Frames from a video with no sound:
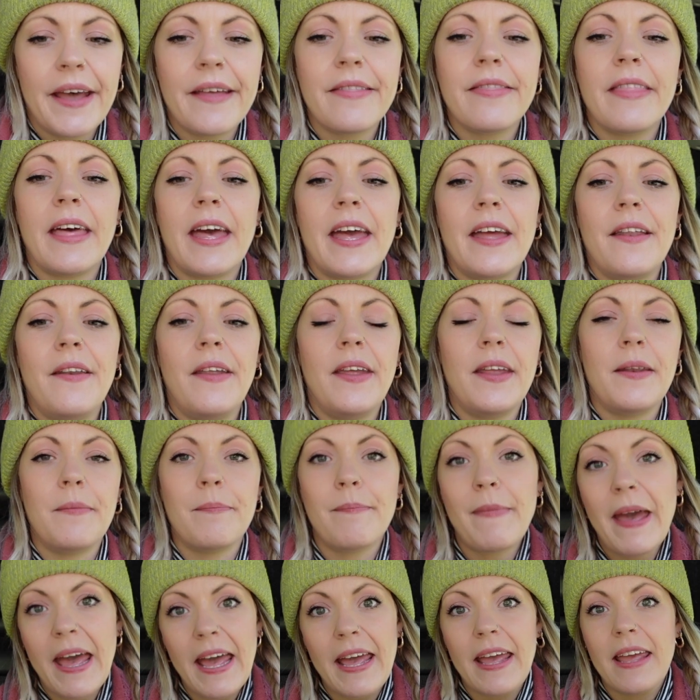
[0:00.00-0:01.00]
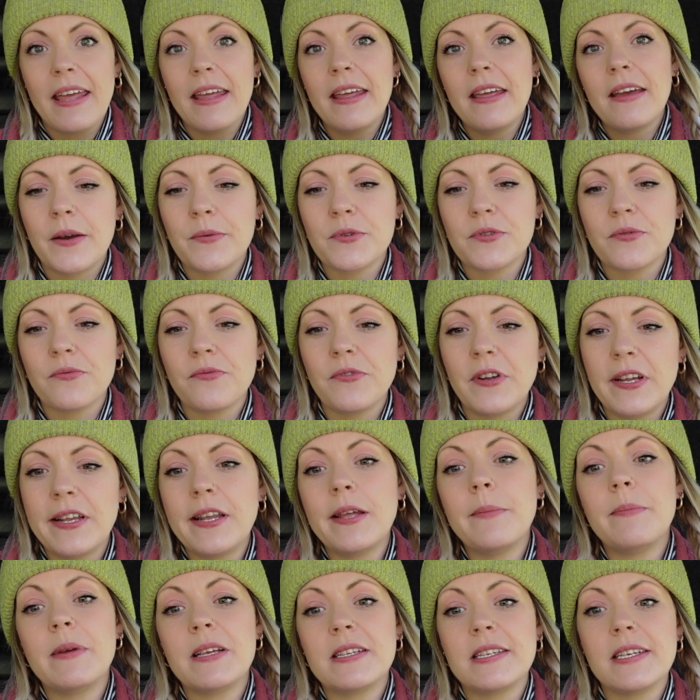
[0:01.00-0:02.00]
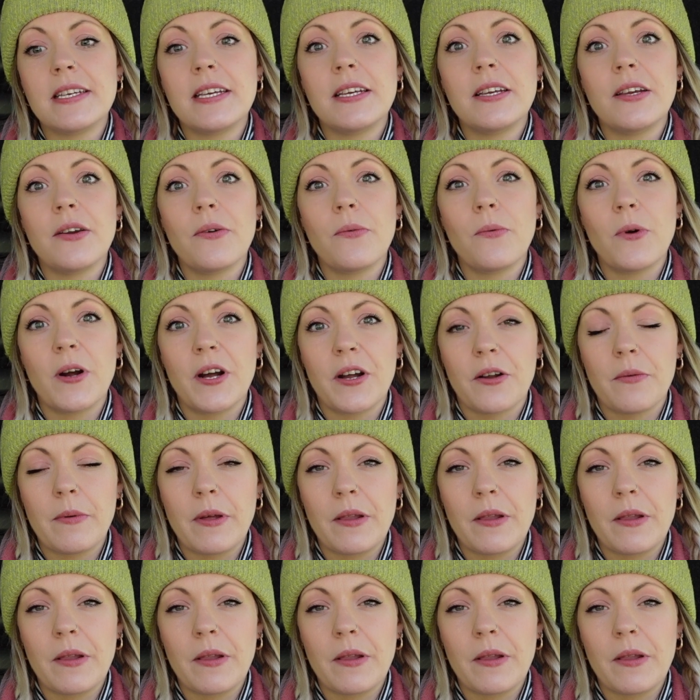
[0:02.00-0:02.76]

And then in May, that was a really busy work